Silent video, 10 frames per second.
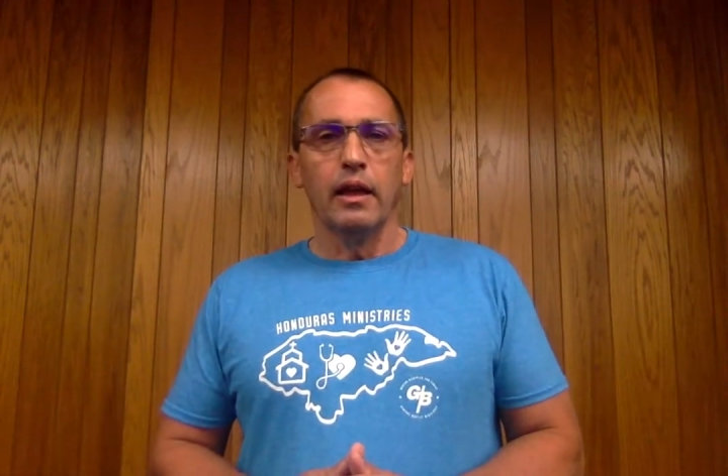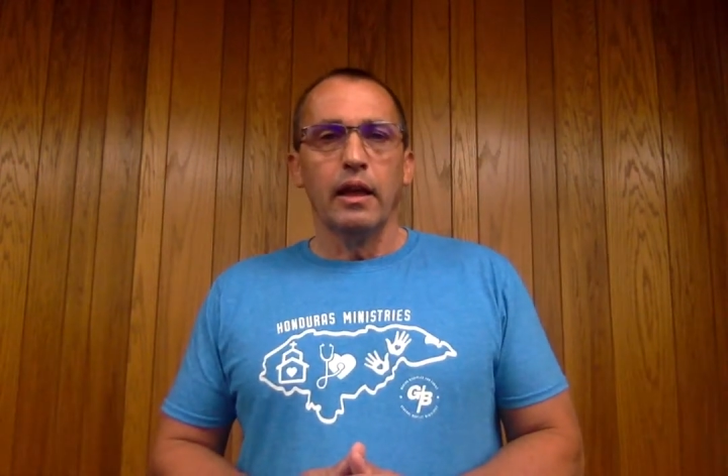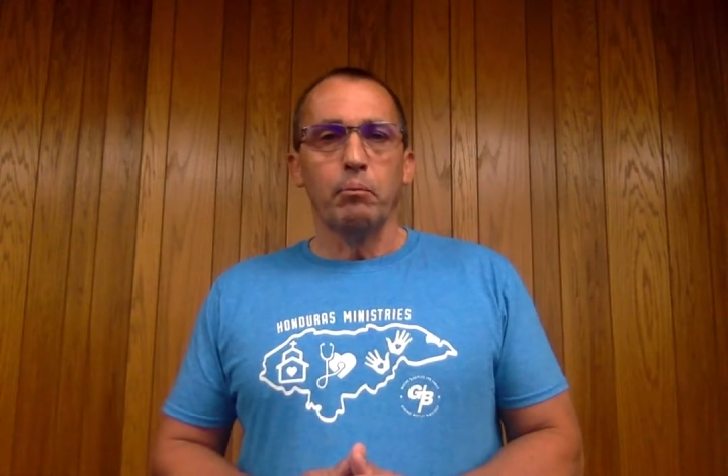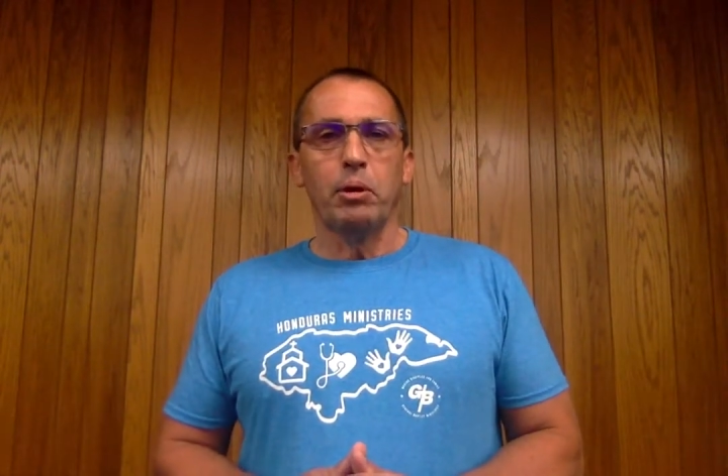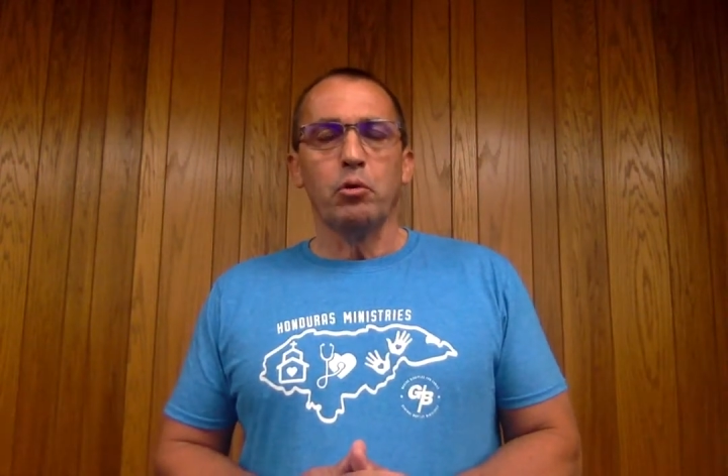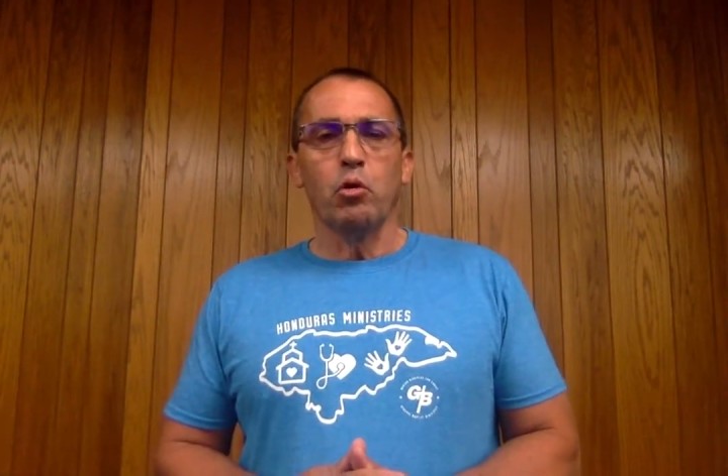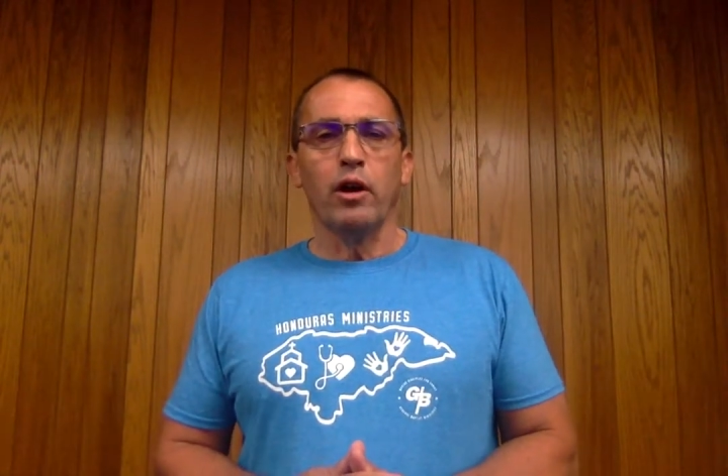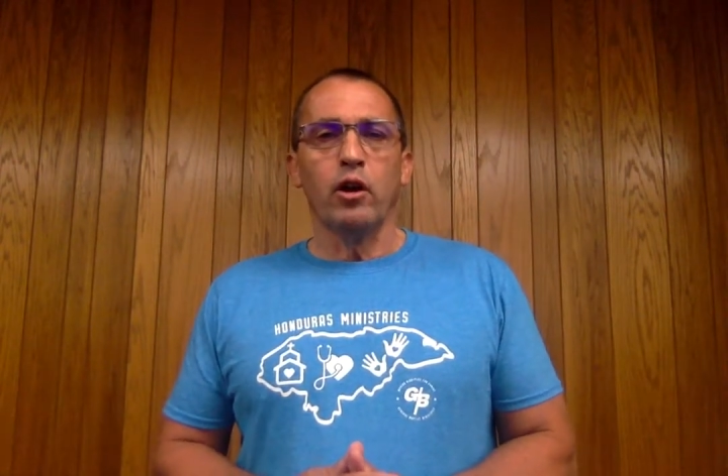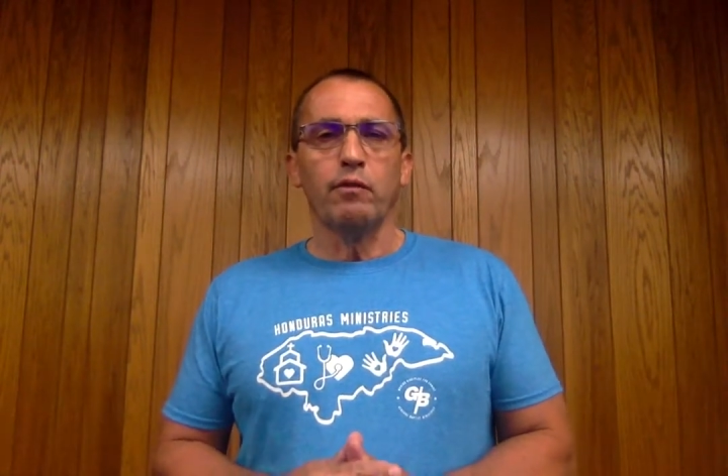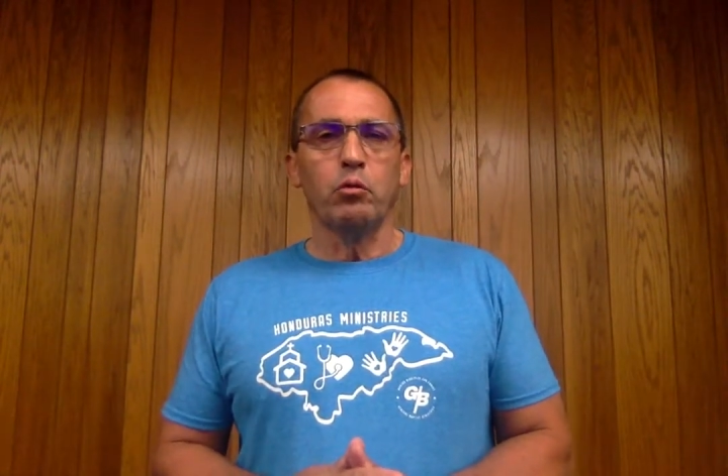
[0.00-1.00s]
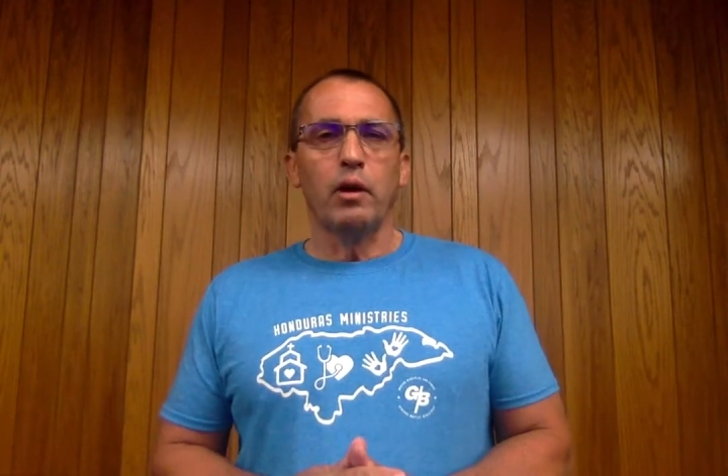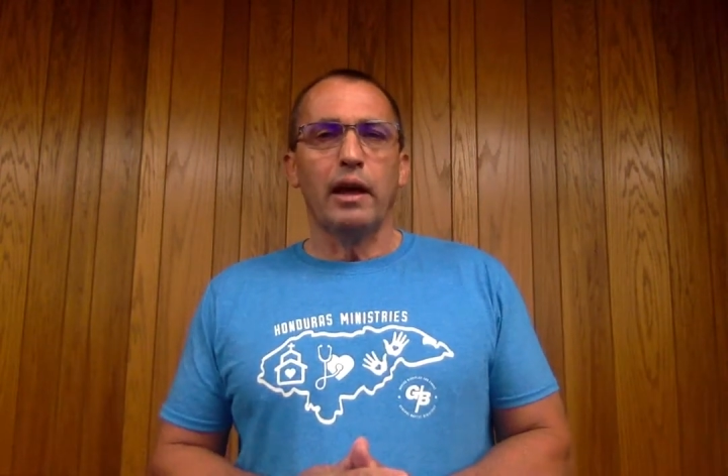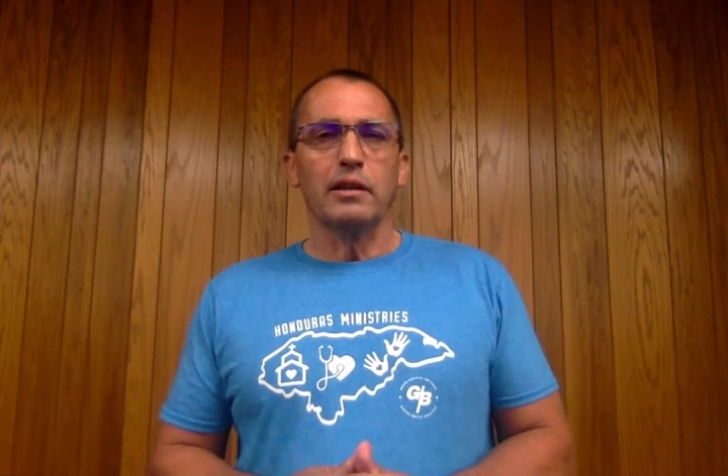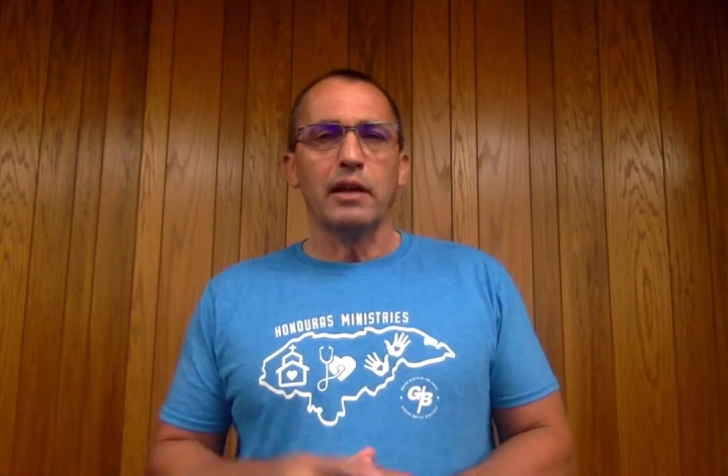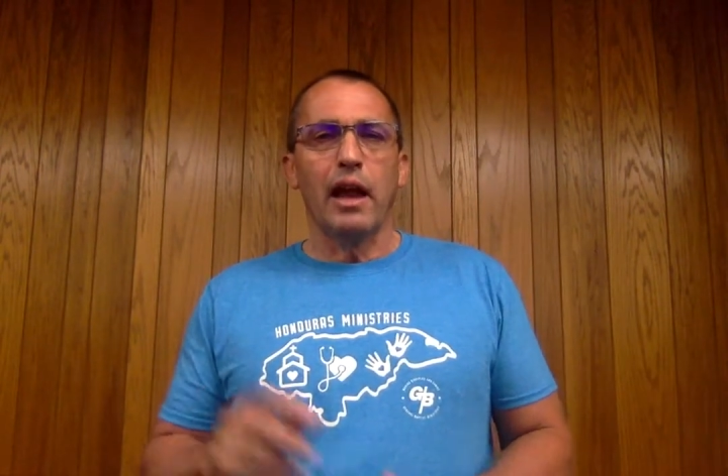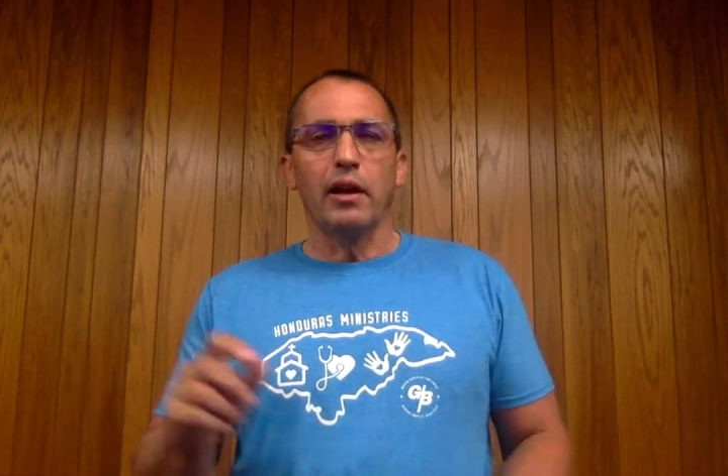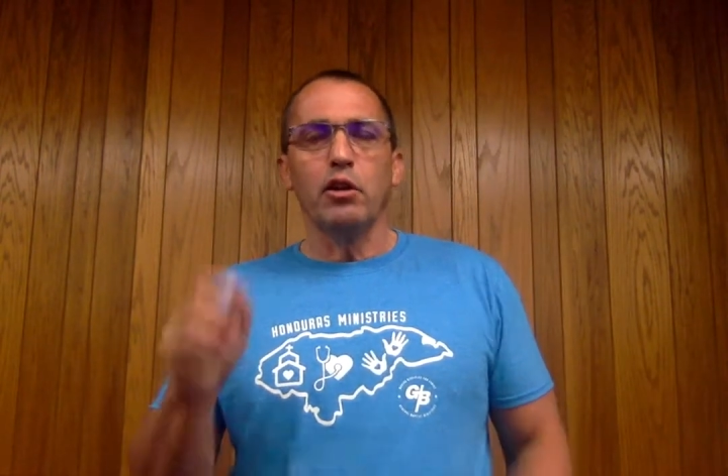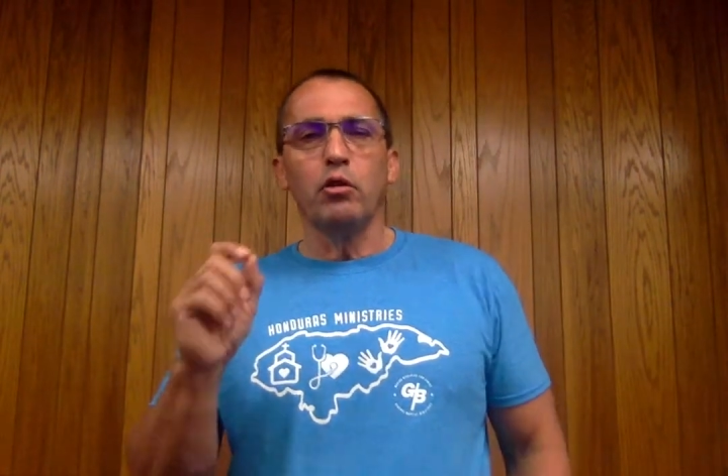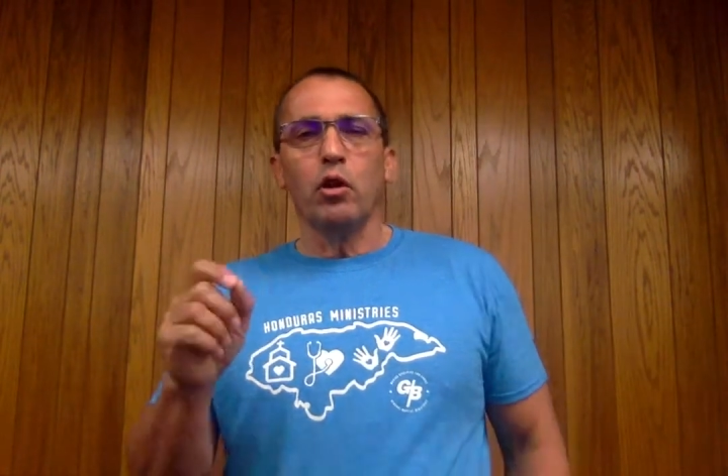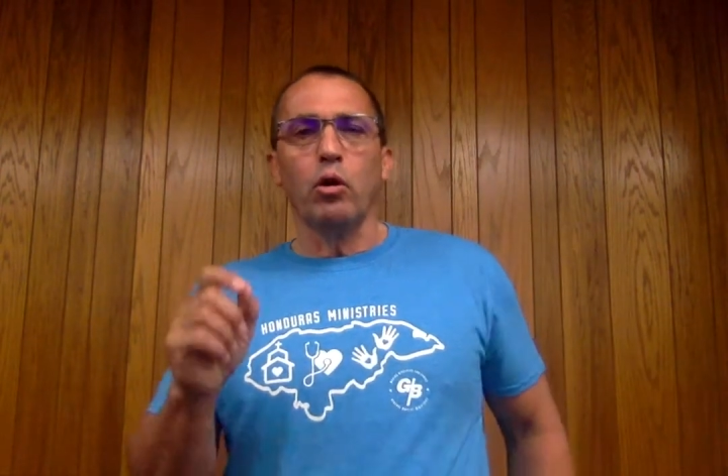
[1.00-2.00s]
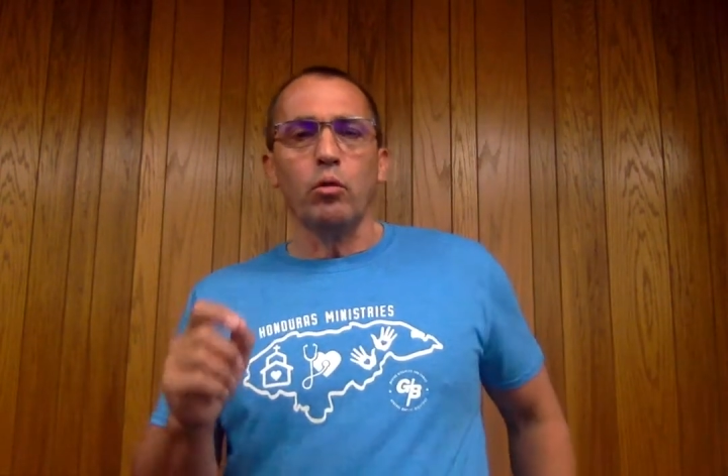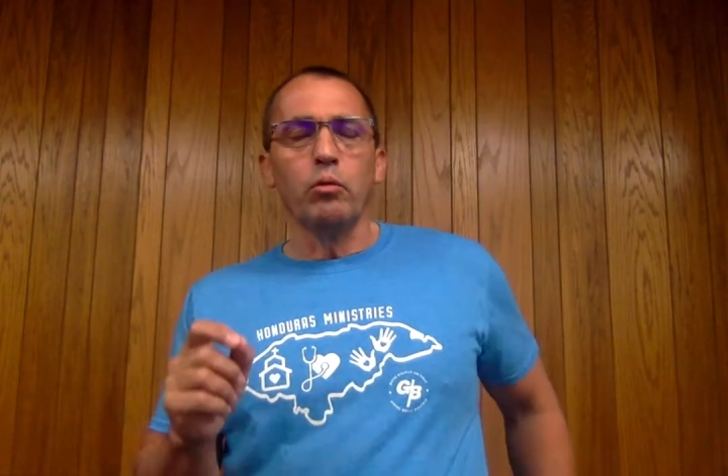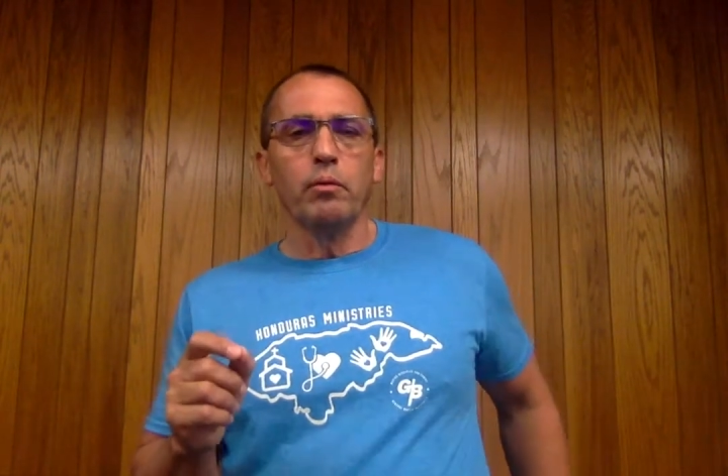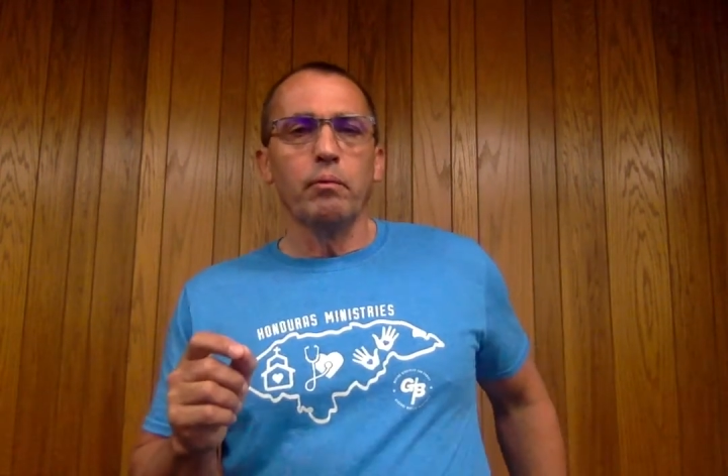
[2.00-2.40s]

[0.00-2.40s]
And people quite often will ask, how do you know